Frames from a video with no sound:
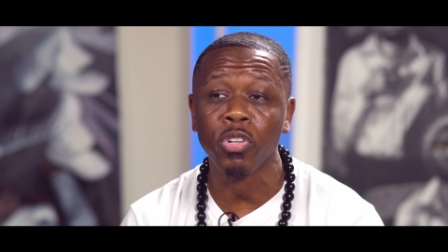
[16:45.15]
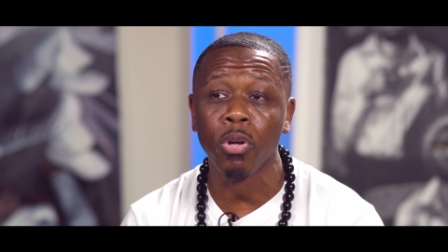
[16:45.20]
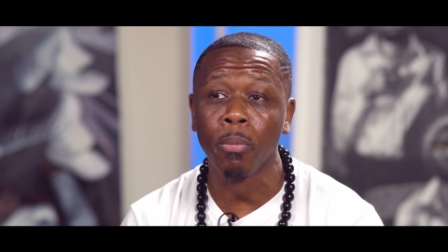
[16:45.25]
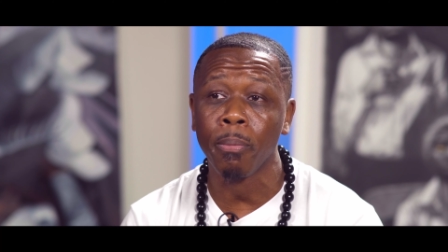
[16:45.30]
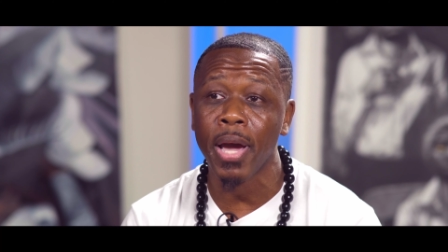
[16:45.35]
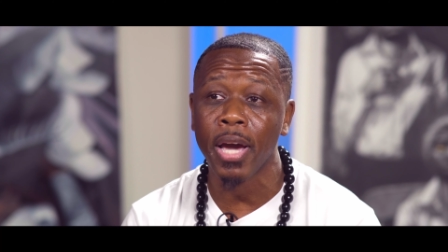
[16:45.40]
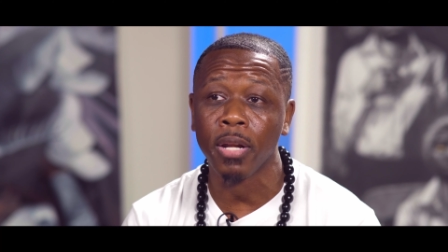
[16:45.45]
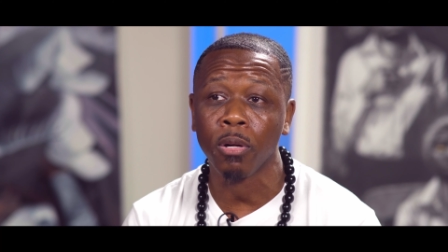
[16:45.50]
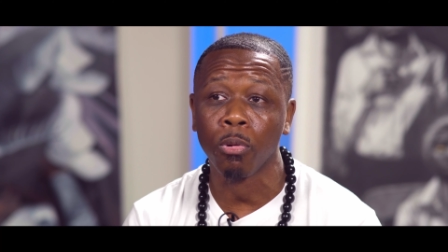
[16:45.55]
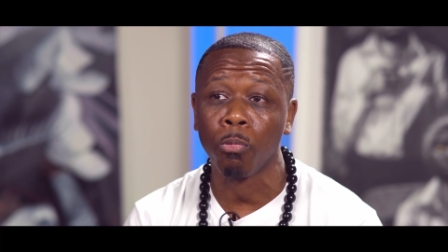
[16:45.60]
no
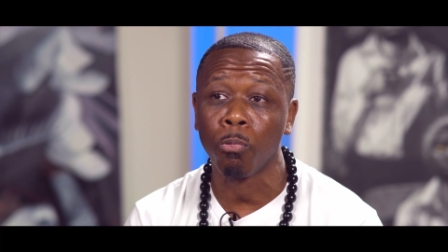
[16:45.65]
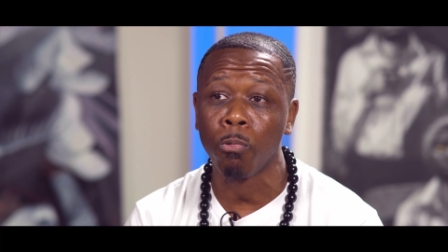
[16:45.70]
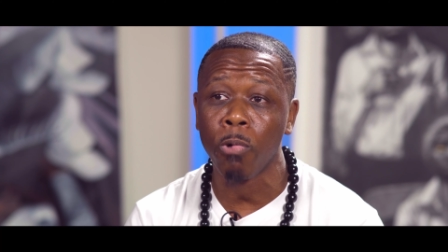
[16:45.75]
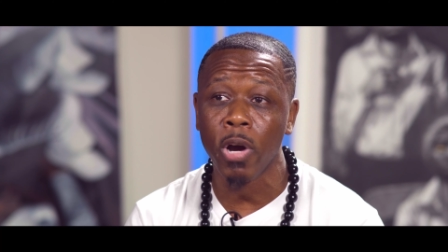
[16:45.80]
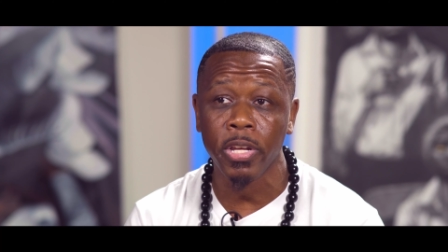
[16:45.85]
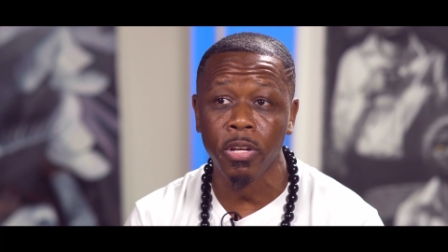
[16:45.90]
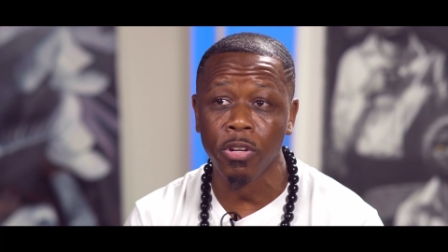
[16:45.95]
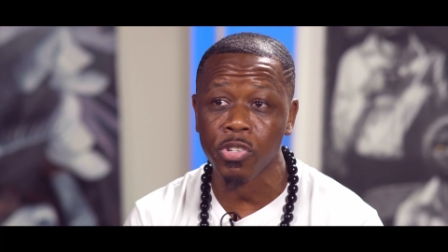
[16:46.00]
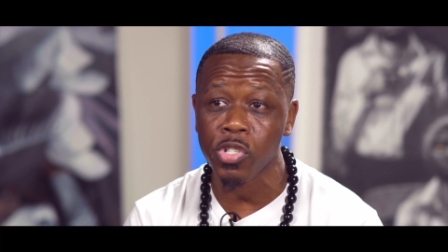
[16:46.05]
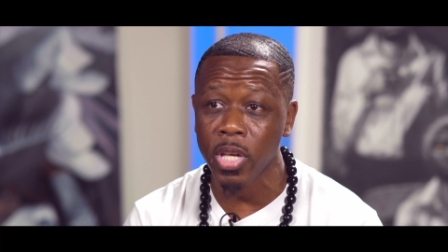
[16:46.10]
matter
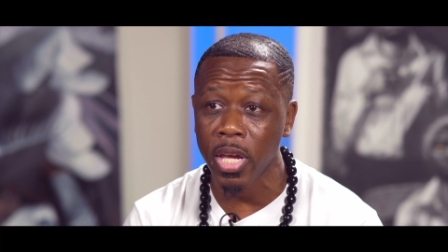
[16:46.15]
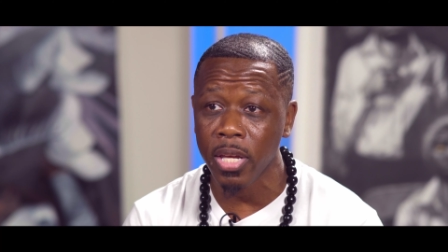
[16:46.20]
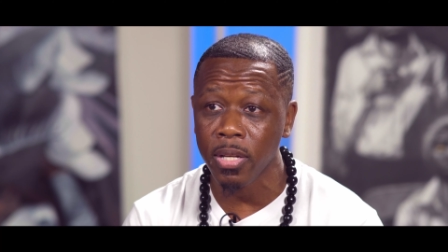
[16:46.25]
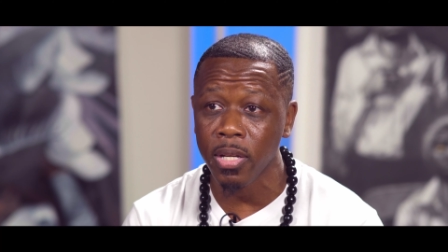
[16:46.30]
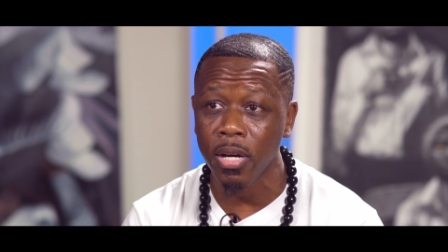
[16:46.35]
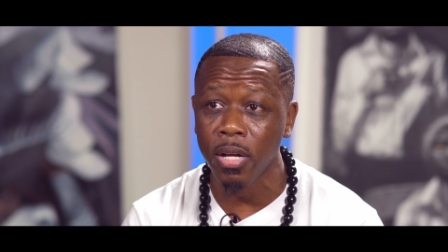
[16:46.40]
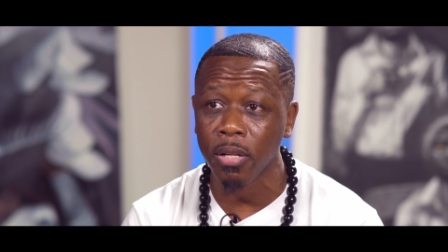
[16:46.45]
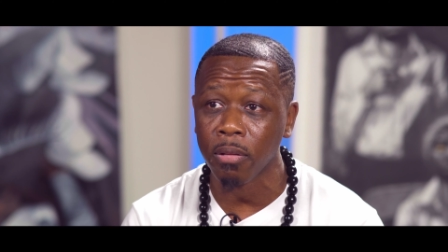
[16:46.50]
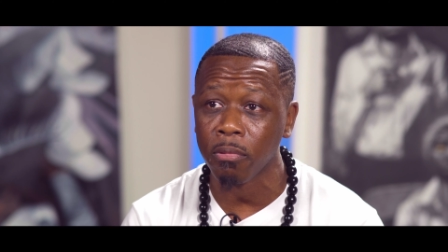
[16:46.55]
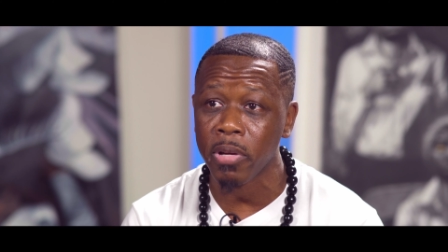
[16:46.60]
what your skin
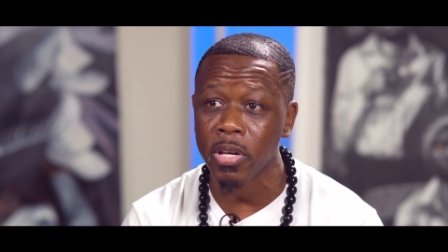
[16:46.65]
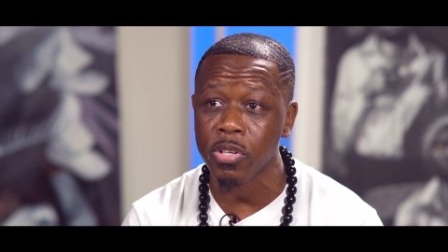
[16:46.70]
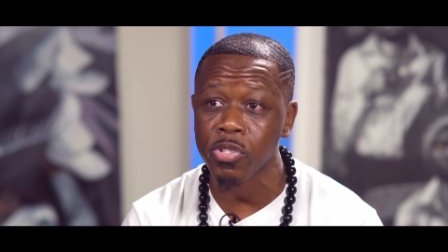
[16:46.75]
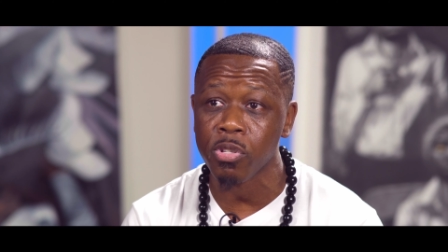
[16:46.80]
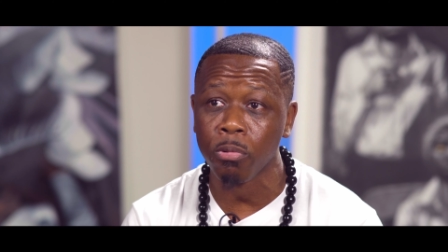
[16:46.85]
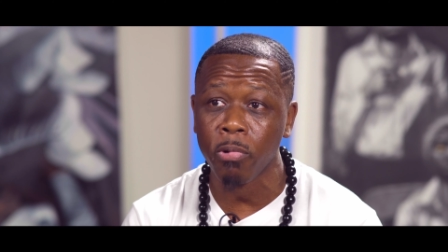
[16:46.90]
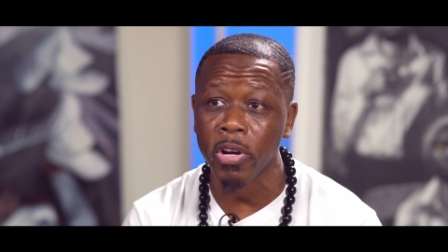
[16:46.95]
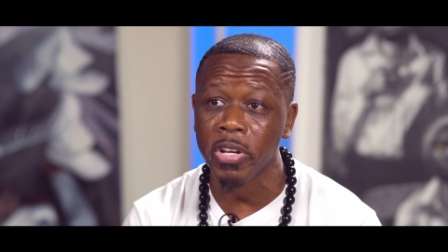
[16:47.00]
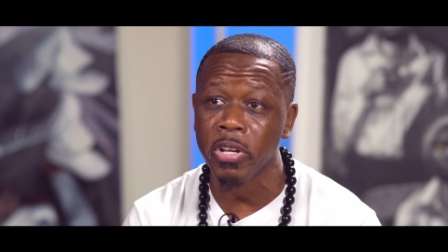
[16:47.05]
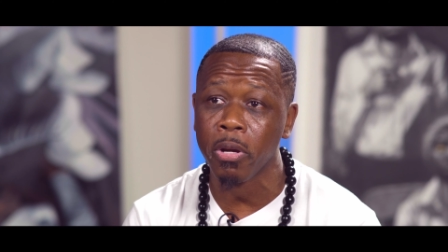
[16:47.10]
color is
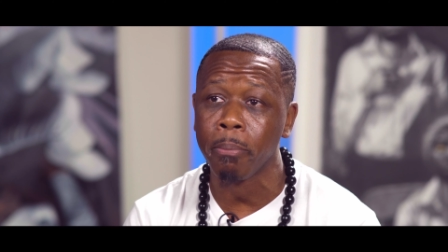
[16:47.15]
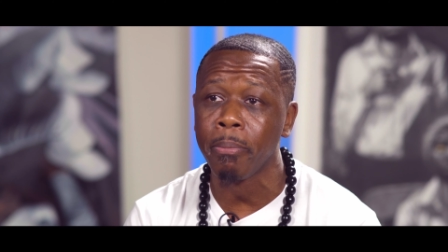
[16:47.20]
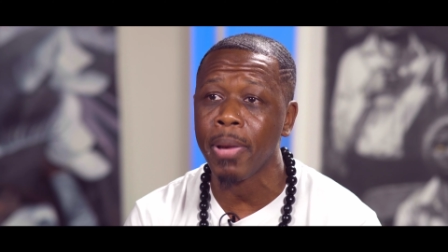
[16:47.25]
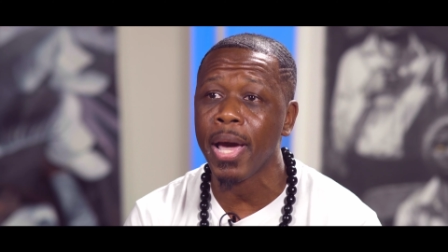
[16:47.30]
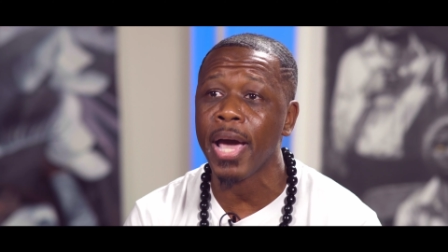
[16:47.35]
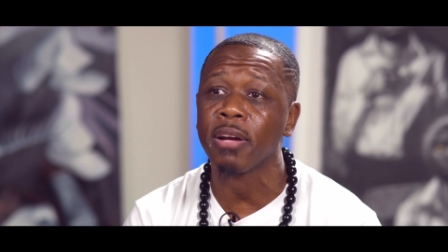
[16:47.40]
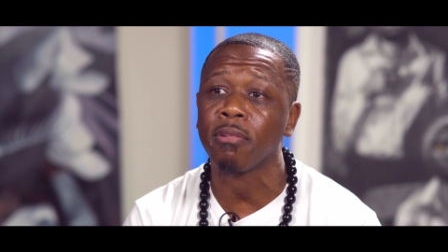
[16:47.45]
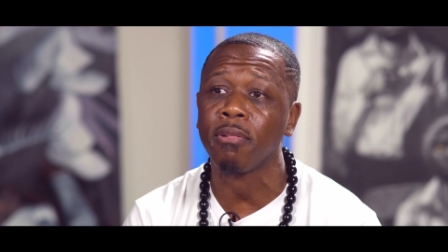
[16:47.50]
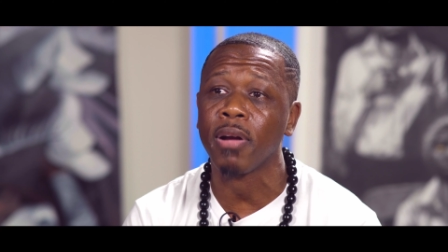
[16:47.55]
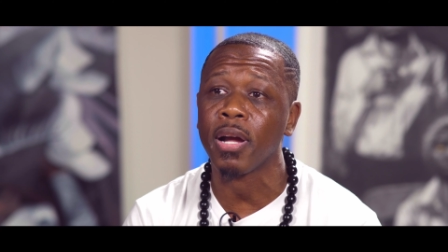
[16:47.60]
or what your
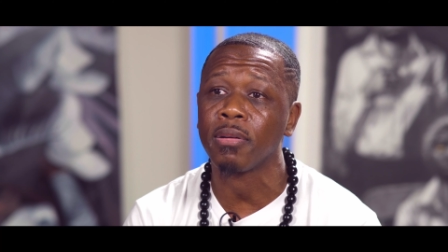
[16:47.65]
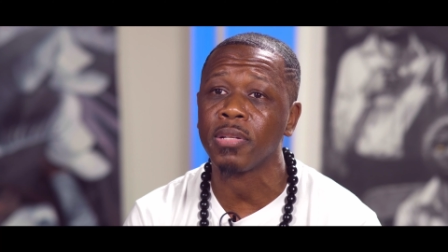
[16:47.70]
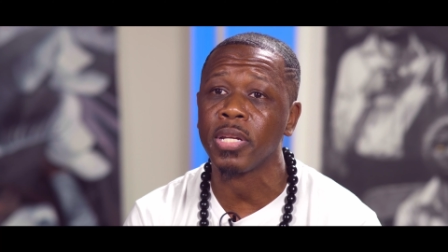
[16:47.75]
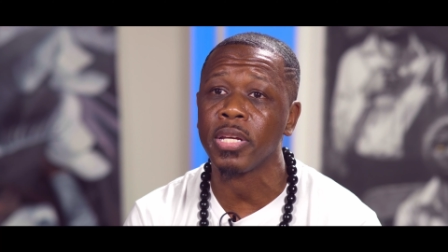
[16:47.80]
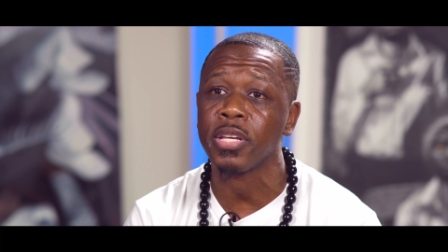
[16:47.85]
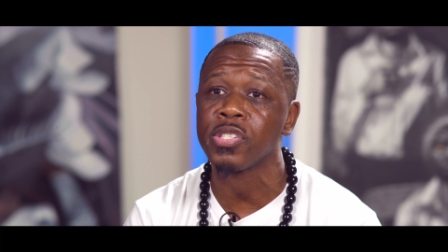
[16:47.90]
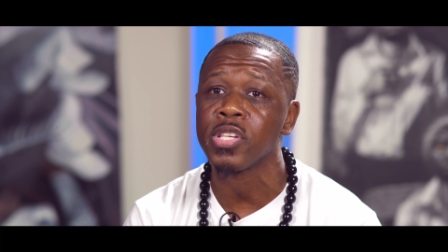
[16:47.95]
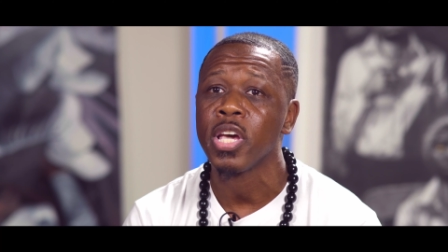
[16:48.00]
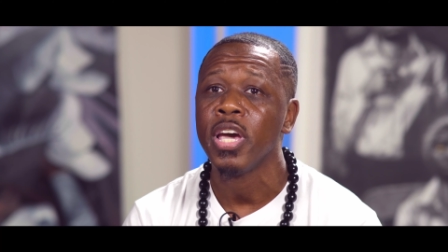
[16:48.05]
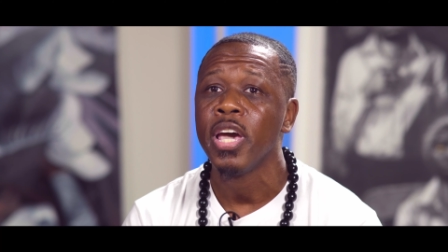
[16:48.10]
background
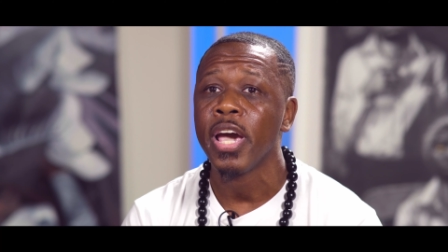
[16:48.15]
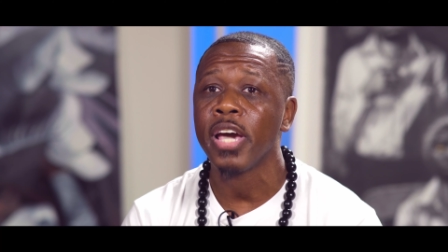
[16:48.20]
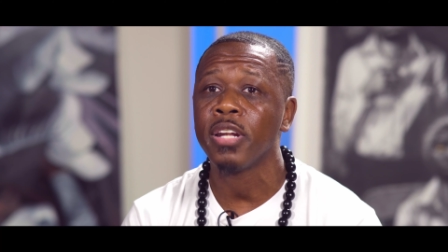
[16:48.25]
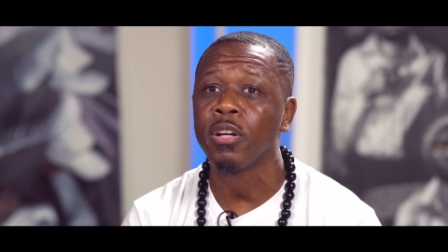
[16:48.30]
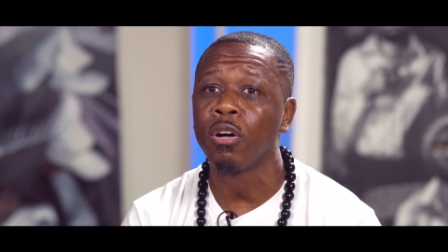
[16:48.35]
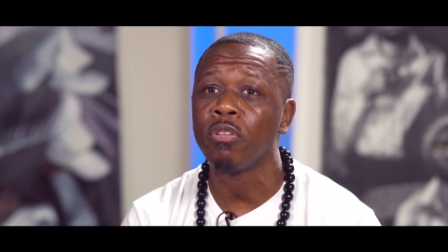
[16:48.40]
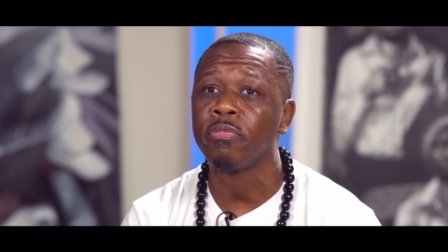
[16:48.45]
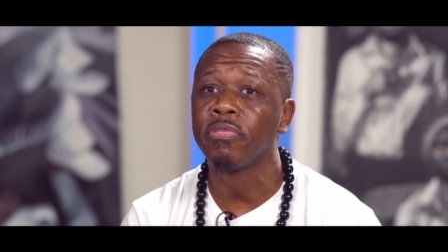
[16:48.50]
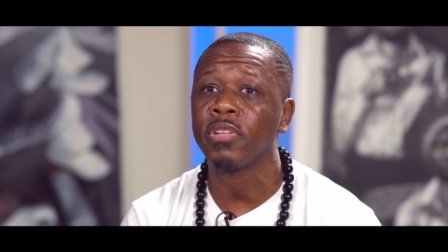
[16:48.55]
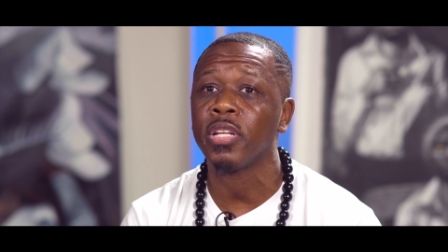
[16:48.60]
is. And
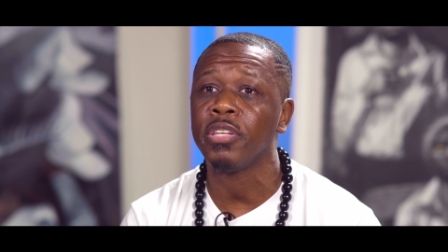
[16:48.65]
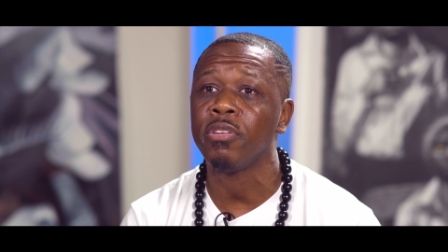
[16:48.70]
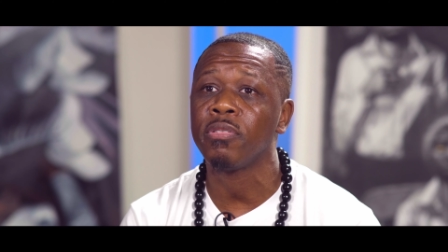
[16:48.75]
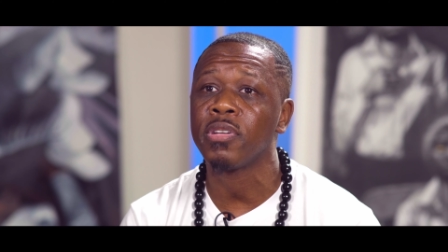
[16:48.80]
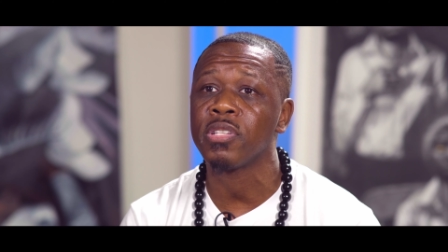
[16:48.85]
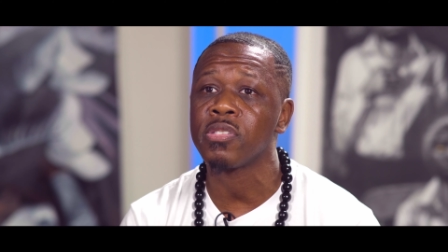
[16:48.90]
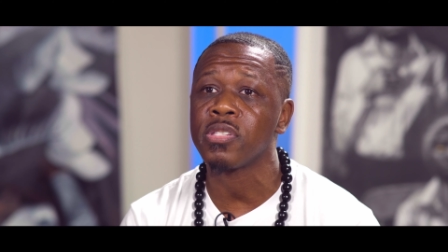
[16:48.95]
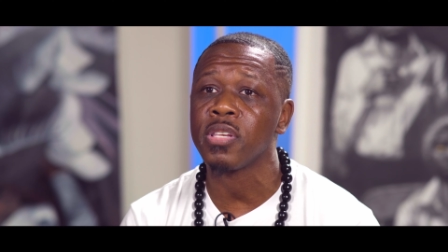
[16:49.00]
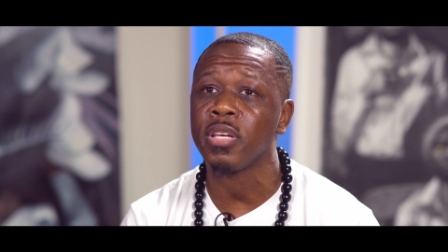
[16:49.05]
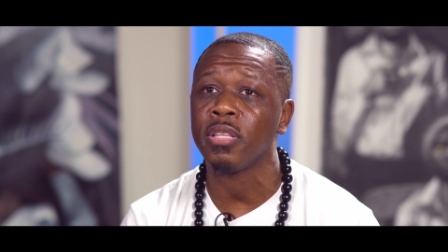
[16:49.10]
hopefully you
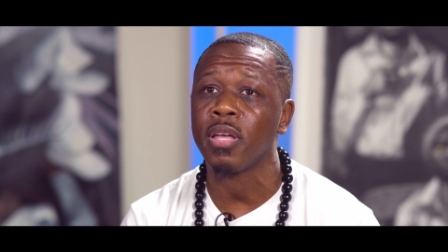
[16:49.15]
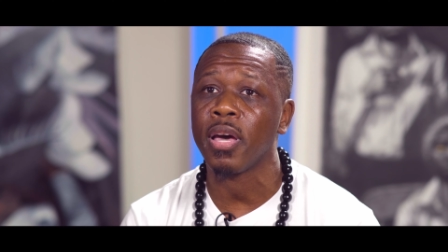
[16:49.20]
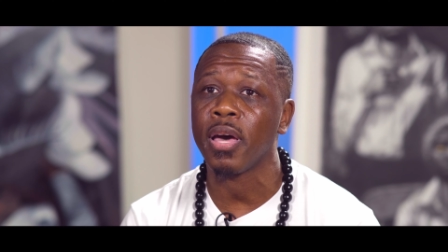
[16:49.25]
can see